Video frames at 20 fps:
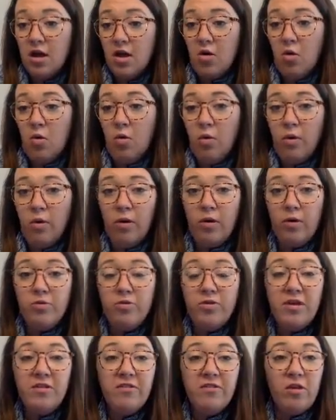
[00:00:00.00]
Or
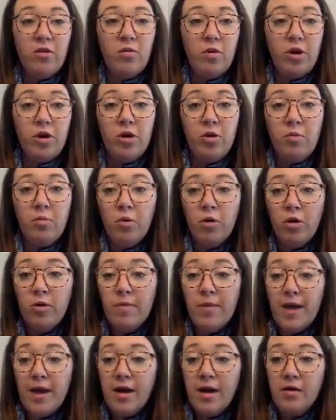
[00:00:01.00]
things that you want to know more
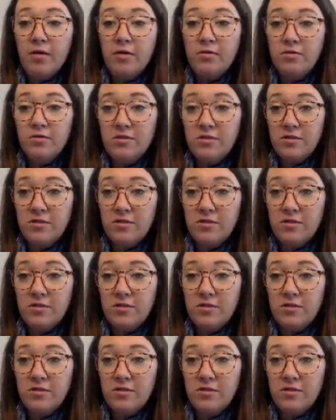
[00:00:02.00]
about?